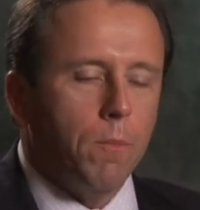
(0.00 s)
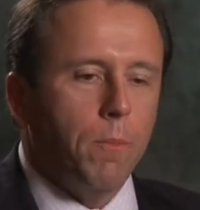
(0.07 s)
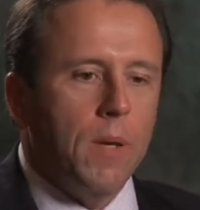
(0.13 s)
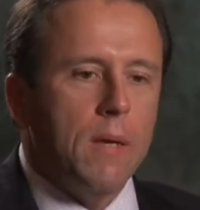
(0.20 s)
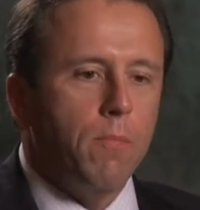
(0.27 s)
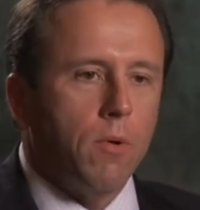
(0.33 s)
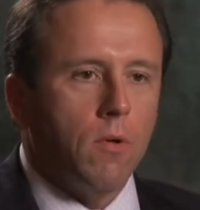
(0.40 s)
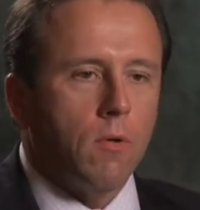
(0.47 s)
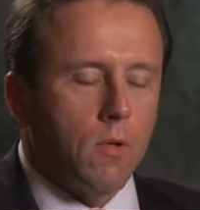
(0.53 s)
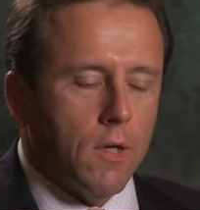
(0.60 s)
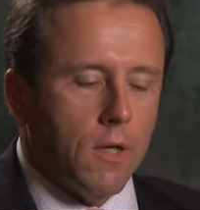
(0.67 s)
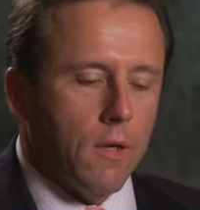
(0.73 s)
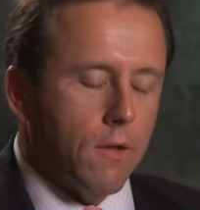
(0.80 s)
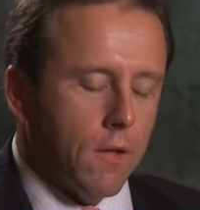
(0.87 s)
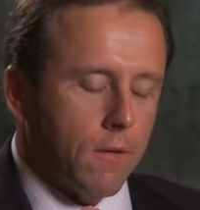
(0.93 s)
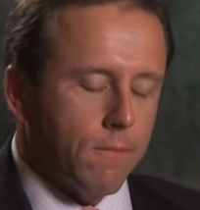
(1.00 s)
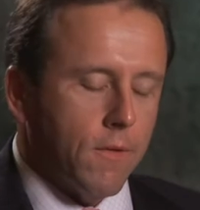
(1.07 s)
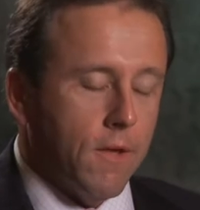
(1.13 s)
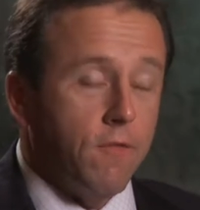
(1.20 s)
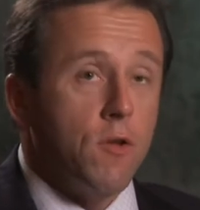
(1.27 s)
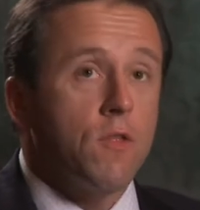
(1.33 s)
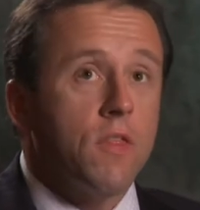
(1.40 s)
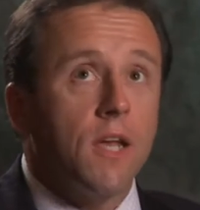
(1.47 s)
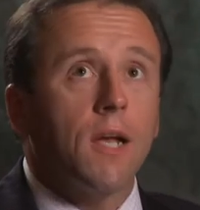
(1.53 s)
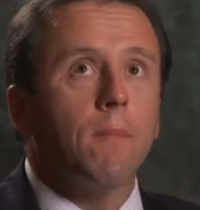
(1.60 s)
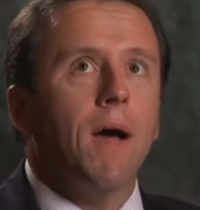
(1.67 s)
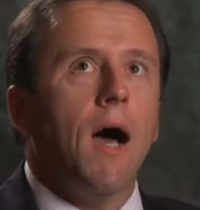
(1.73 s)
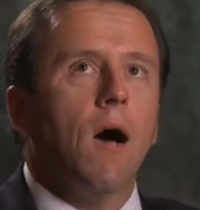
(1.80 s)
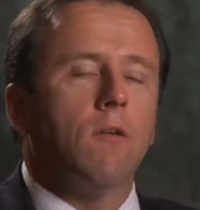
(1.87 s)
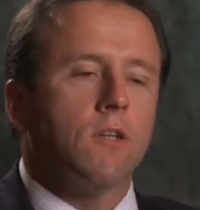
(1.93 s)
people, if you think
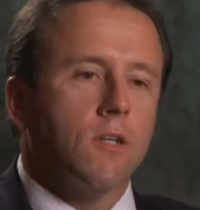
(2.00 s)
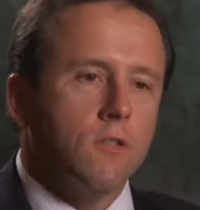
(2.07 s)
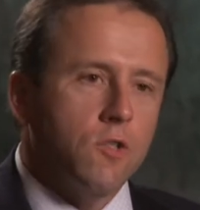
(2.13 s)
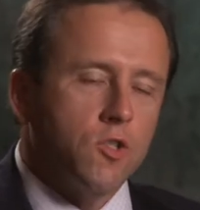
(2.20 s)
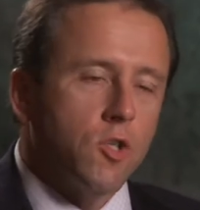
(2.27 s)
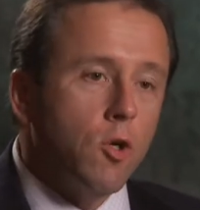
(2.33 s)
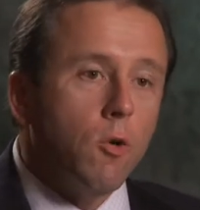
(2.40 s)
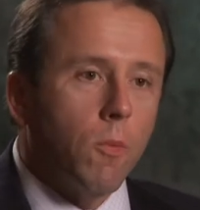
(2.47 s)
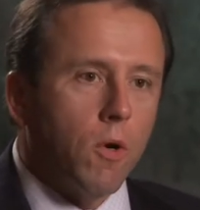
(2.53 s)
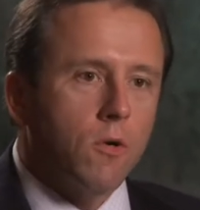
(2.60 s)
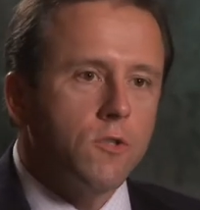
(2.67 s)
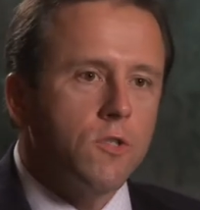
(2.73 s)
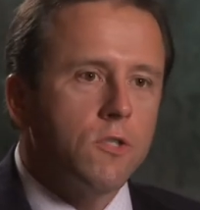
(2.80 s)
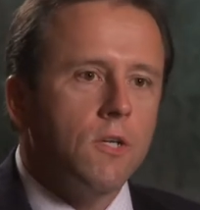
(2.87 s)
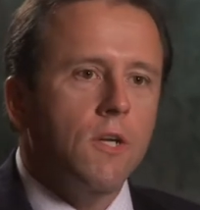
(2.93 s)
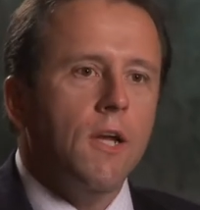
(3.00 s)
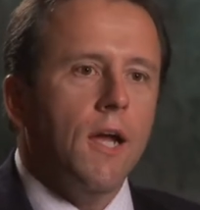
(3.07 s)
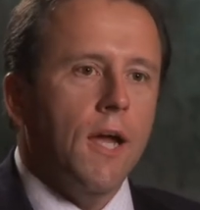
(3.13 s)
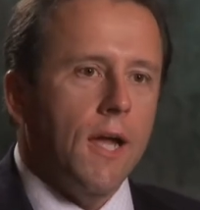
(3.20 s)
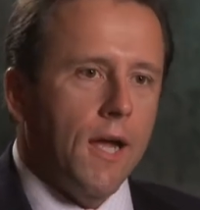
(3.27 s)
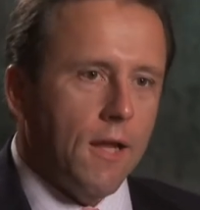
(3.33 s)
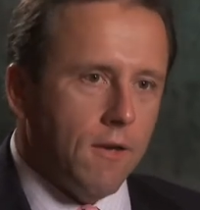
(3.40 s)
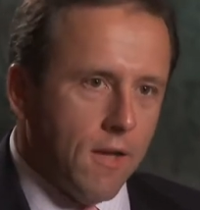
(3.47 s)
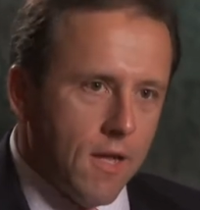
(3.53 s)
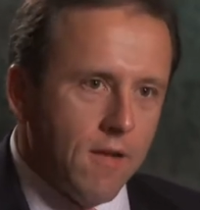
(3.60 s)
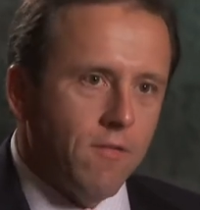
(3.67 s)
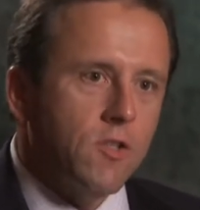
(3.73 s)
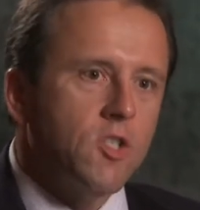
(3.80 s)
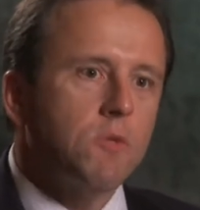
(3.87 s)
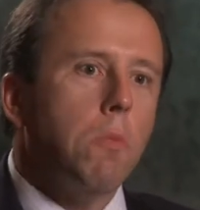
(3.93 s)
about consumers and
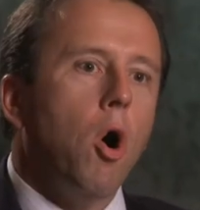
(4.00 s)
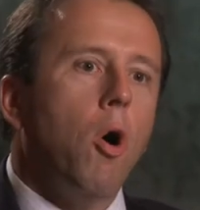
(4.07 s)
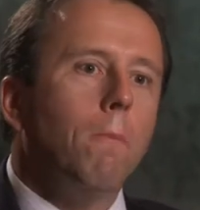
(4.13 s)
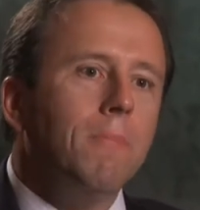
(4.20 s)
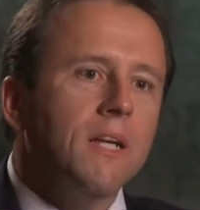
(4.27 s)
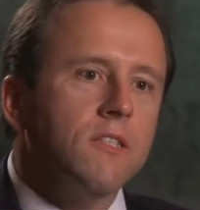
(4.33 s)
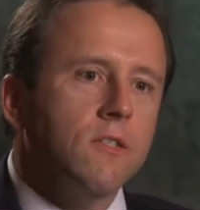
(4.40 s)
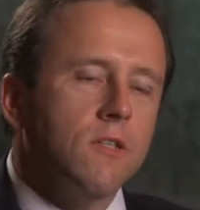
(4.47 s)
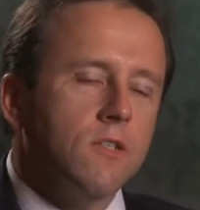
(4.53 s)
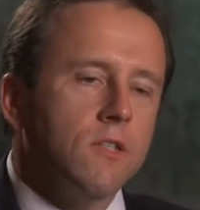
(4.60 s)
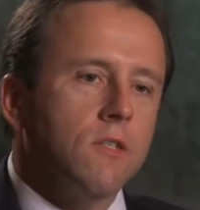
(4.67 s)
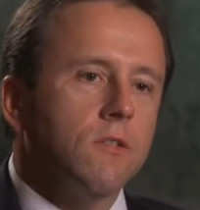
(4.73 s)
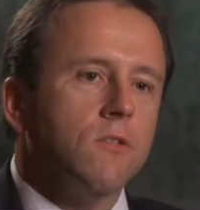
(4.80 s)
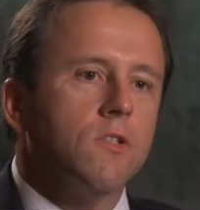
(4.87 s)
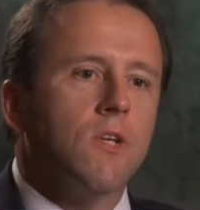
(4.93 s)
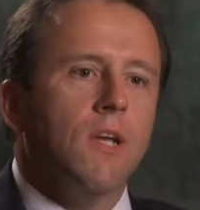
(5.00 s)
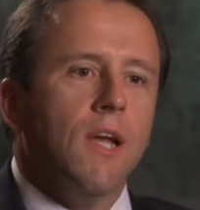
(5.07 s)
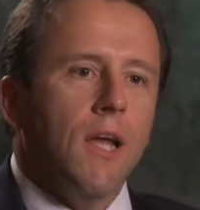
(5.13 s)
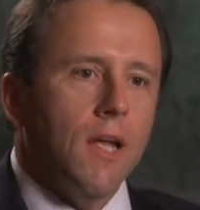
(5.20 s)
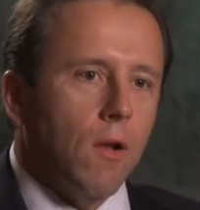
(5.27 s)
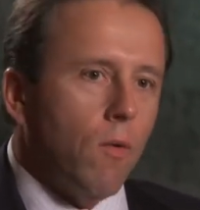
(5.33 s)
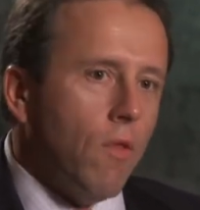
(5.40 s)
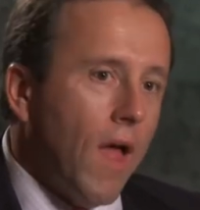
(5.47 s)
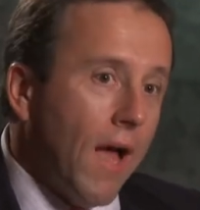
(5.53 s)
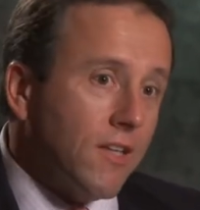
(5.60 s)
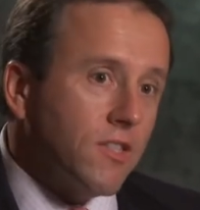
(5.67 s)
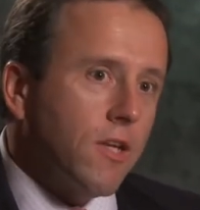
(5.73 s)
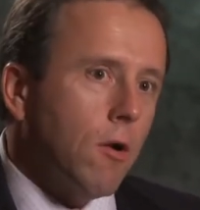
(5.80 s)
even small businesses, as